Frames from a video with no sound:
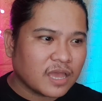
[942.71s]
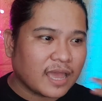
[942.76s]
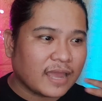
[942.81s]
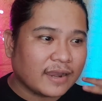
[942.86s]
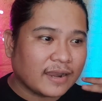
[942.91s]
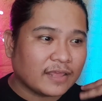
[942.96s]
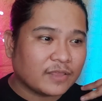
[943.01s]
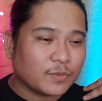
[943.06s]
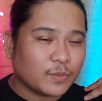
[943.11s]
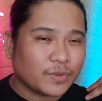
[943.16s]

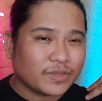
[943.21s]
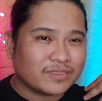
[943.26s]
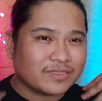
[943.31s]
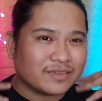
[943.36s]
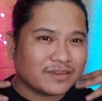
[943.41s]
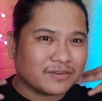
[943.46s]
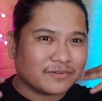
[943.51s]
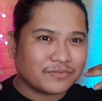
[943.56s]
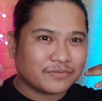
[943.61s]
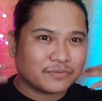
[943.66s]
and then with
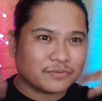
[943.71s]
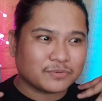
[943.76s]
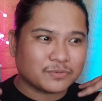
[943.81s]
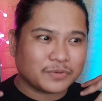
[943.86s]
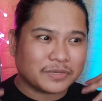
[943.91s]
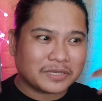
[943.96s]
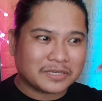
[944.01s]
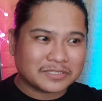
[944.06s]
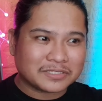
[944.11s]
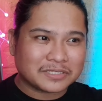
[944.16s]
the
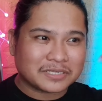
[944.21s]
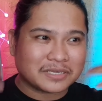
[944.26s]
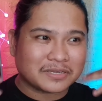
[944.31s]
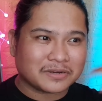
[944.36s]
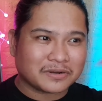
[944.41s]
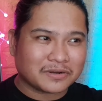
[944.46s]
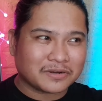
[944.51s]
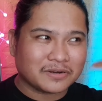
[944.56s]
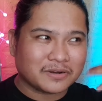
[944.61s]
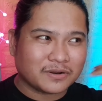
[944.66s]
wings
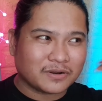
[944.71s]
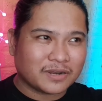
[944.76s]
here,